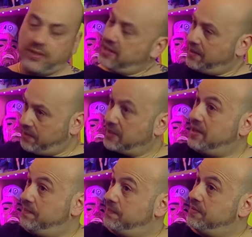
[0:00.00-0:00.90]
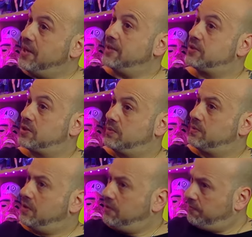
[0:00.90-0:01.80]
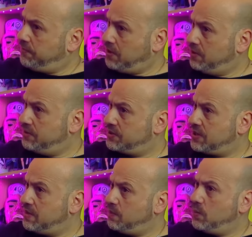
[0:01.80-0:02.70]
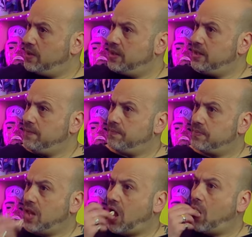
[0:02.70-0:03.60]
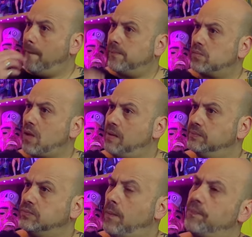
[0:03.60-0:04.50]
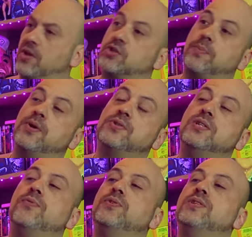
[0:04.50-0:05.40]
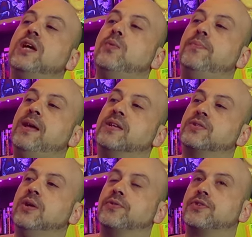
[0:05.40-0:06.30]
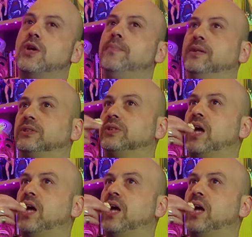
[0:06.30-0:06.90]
So yeah, again, that's going to follow the same way. Mm-hmm. I suppose the difference here would be it's not so much